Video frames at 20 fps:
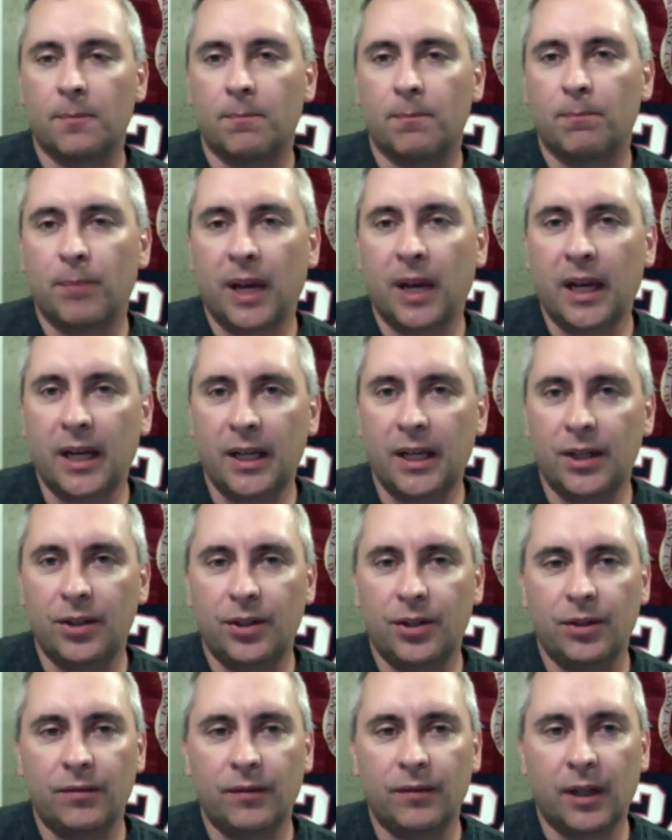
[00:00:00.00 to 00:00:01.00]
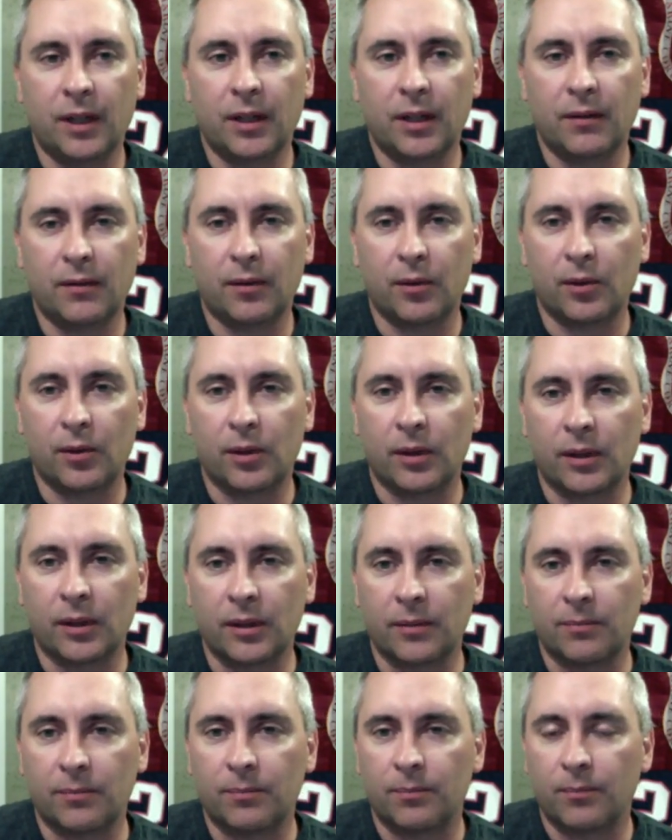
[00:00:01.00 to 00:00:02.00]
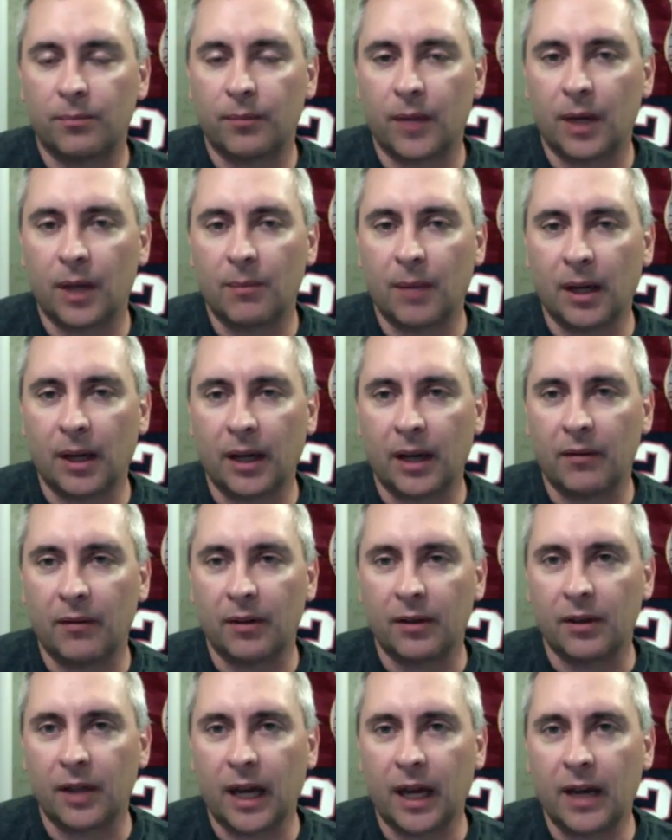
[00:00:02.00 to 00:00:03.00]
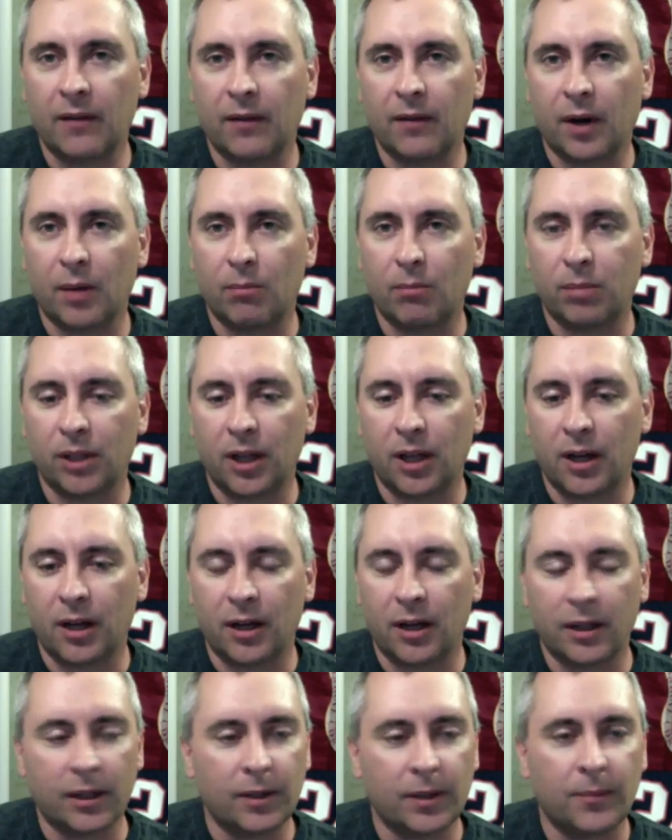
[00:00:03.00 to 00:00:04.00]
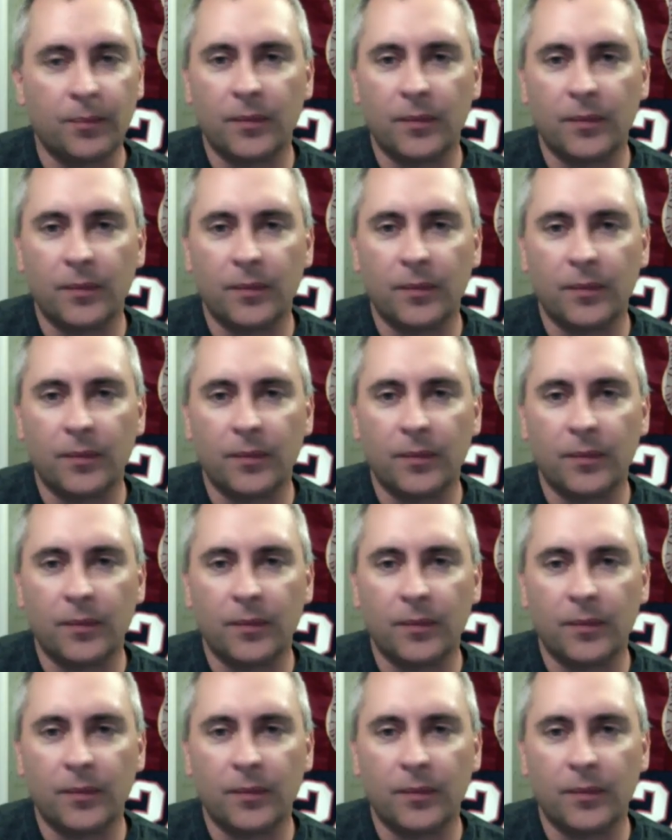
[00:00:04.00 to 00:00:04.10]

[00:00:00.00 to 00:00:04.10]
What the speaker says: page for I have a AFR blog.